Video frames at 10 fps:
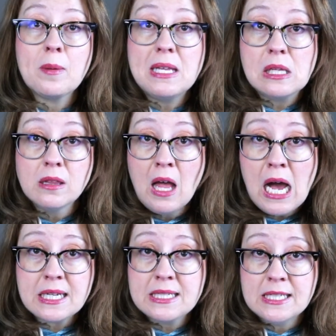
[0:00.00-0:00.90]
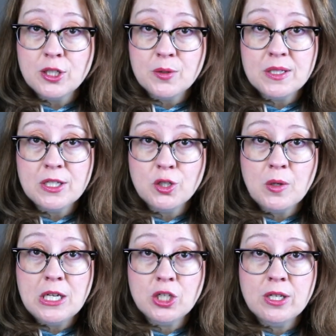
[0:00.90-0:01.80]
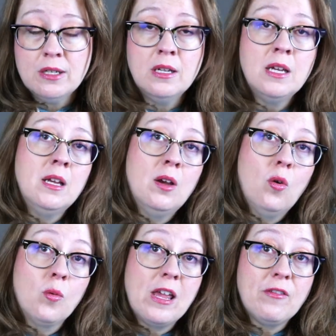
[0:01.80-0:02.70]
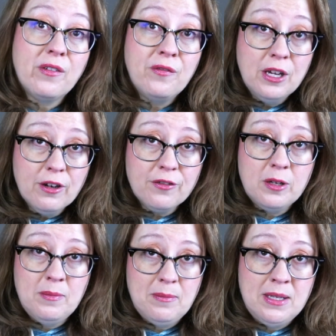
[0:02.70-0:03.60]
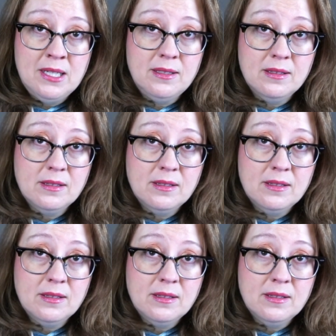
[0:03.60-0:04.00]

to be locked into a situation or we have a fear of commitment.